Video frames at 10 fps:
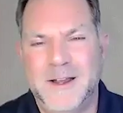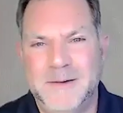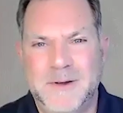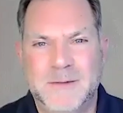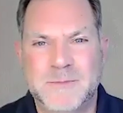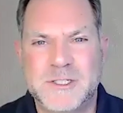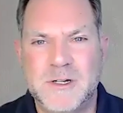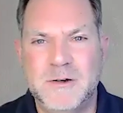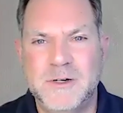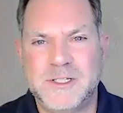I am
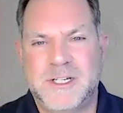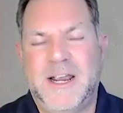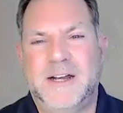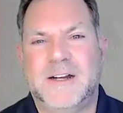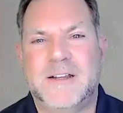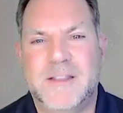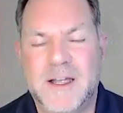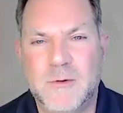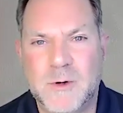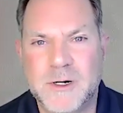so ecstatic
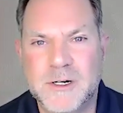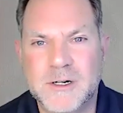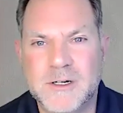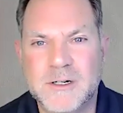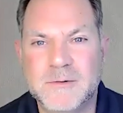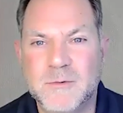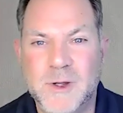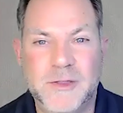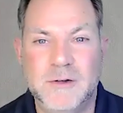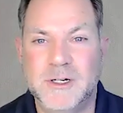that we're here
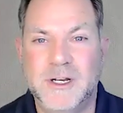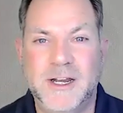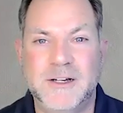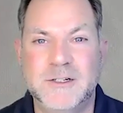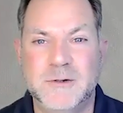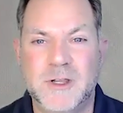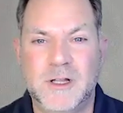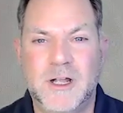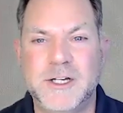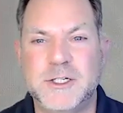with you today doing the
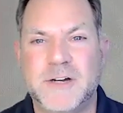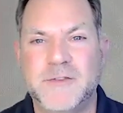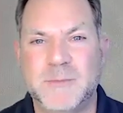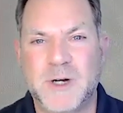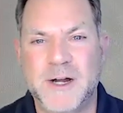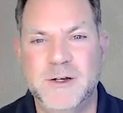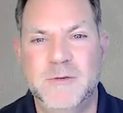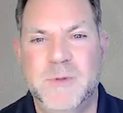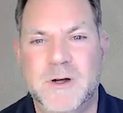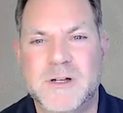launch of your brand new
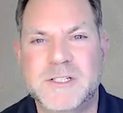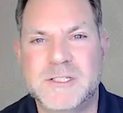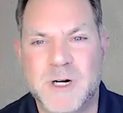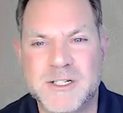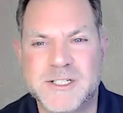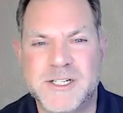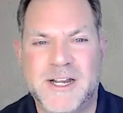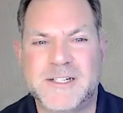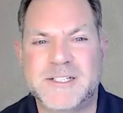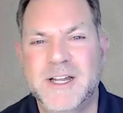book, Smart
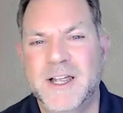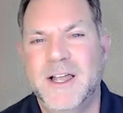Sex